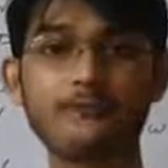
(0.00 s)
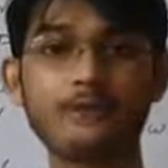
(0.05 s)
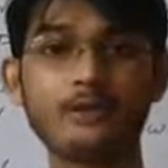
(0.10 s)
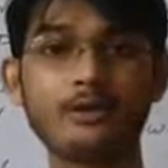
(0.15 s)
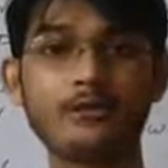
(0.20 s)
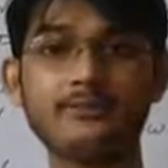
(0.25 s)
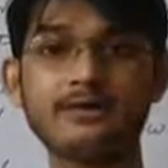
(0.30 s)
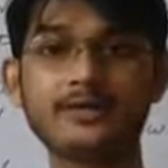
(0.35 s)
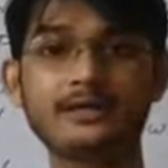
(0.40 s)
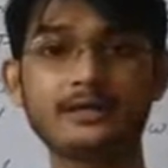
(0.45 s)

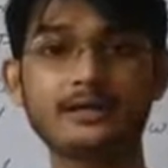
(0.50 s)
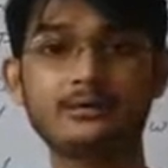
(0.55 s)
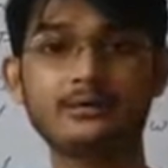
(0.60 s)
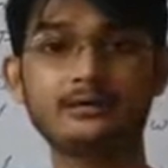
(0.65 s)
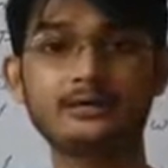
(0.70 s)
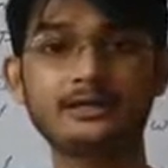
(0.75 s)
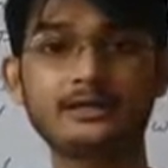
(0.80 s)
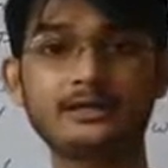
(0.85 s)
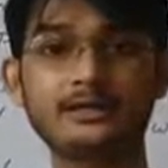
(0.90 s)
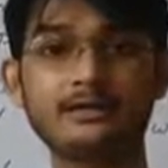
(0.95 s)
We'll meet in
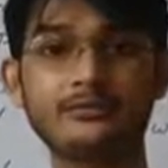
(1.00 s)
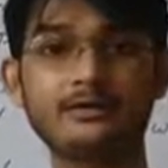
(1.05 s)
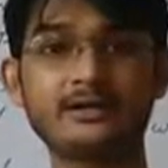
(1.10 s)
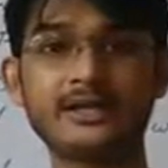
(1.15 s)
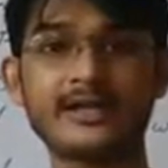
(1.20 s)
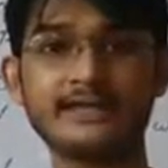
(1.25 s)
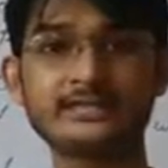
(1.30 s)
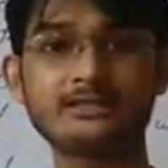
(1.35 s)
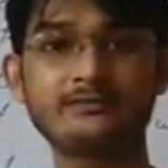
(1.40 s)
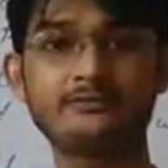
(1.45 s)
our
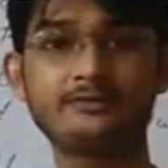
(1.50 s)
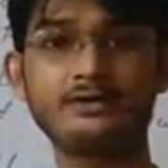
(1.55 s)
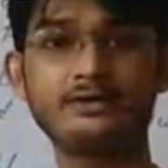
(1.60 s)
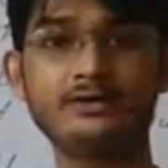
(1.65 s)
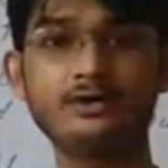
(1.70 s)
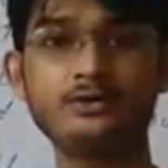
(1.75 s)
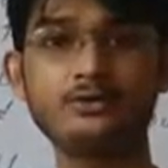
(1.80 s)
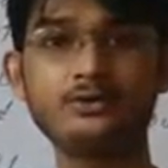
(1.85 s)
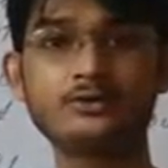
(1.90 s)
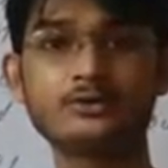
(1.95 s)
next
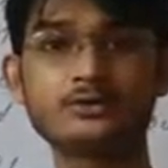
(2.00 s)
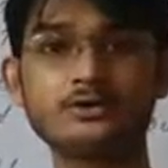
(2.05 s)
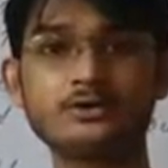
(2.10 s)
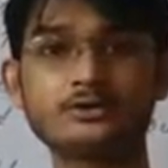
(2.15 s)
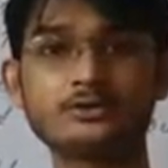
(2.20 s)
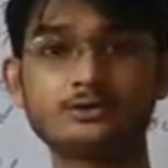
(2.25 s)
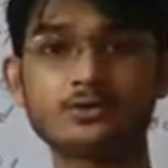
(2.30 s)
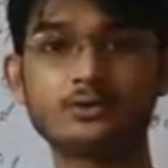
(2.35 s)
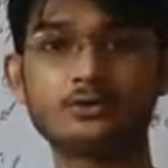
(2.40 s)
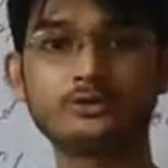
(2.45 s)
video.
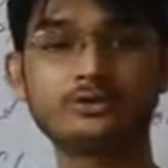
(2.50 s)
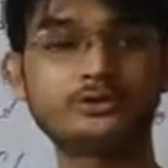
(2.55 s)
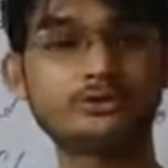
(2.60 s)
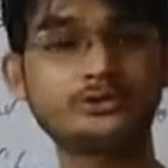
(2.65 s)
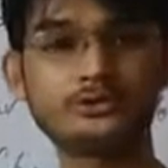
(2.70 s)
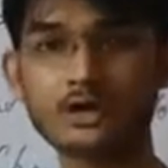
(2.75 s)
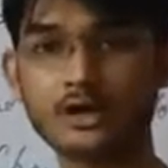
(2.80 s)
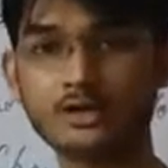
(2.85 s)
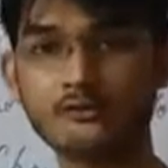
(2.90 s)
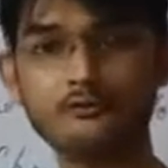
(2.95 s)
So this
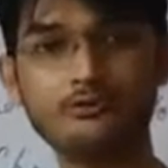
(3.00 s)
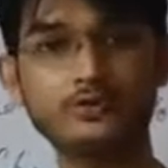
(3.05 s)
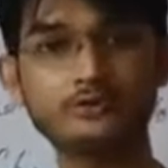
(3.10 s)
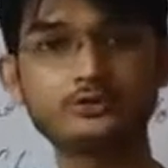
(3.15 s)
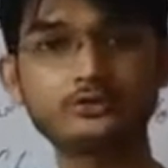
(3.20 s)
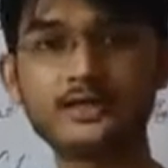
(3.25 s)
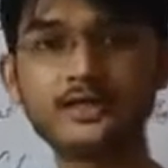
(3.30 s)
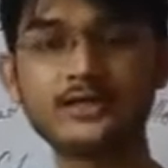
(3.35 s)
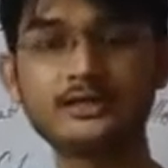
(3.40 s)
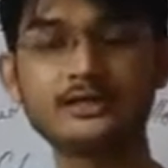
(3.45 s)
is all for
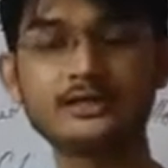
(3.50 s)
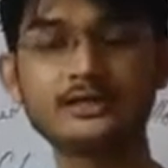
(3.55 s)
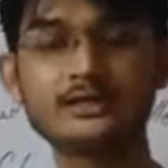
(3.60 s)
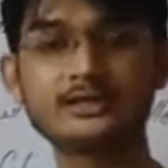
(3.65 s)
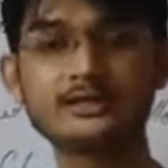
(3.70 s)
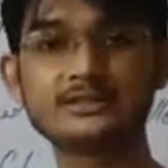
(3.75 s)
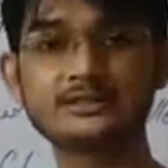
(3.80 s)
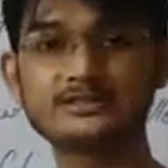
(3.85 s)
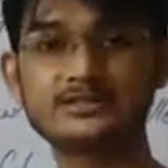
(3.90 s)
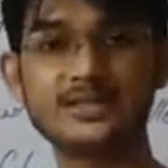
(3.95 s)

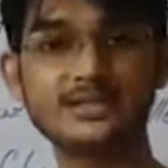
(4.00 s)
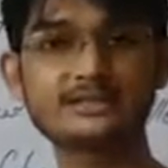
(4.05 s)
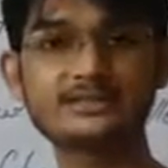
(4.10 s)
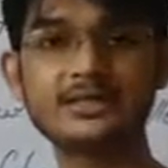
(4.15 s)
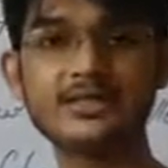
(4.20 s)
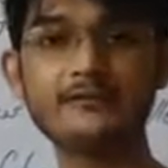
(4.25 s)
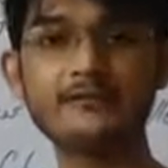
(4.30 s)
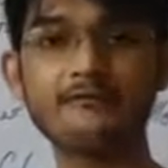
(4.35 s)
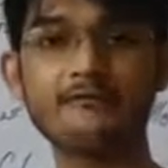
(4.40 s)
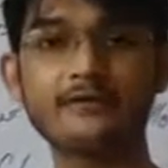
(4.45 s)
today. Stay
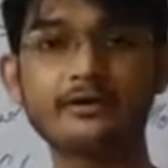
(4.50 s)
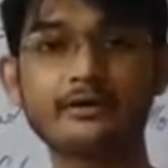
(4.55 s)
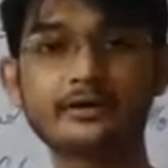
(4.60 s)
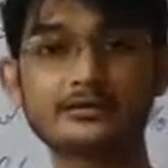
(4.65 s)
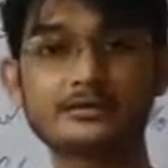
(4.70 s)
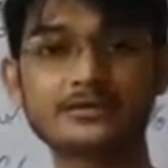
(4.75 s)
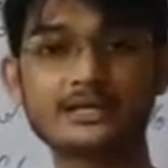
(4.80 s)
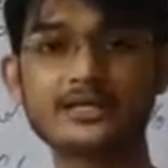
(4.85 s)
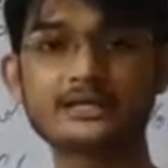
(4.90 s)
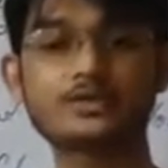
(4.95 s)

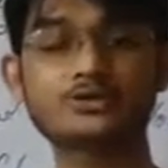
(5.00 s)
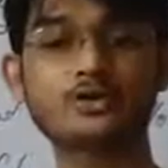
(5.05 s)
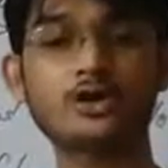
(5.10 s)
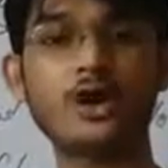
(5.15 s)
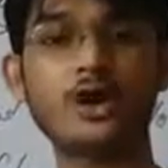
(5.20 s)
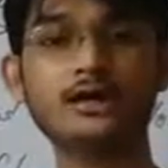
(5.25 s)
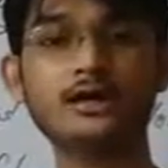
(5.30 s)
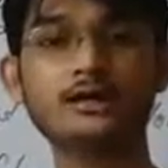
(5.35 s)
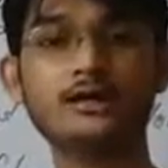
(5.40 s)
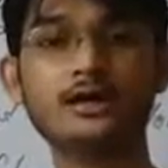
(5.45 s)
safe, stay
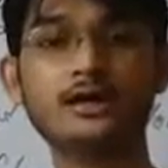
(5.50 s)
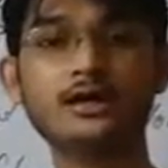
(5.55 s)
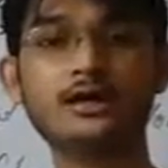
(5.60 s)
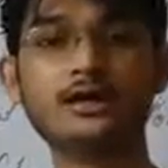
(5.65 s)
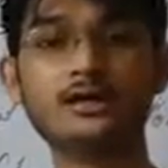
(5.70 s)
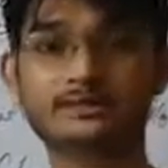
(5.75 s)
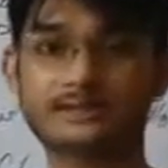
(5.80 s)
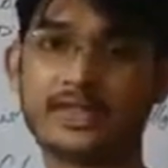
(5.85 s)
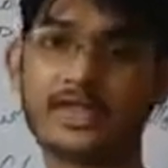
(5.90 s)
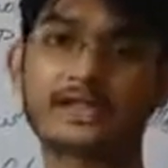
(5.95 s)
strong.
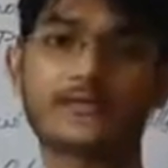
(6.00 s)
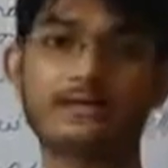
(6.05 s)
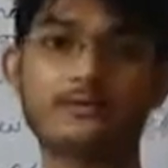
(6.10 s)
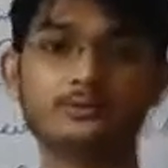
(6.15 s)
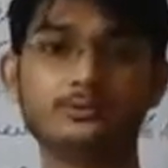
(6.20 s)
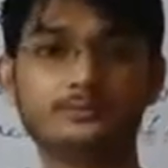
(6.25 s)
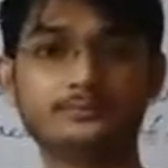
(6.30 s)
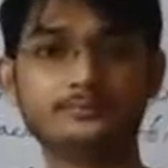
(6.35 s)
Thank you.